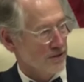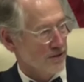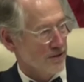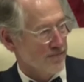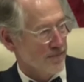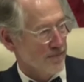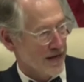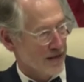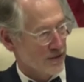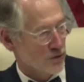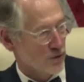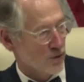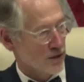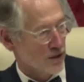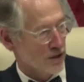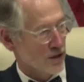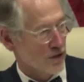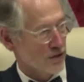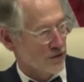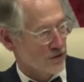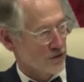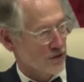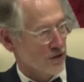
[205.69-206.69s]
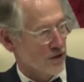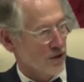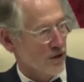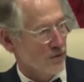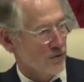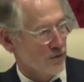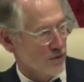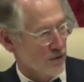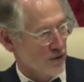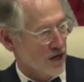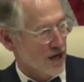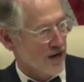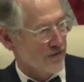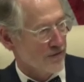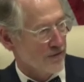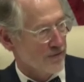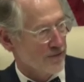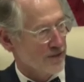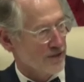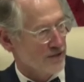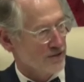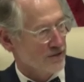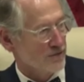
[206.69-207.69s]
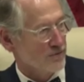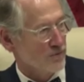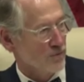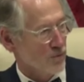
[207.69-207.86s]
mandatory cost to local government.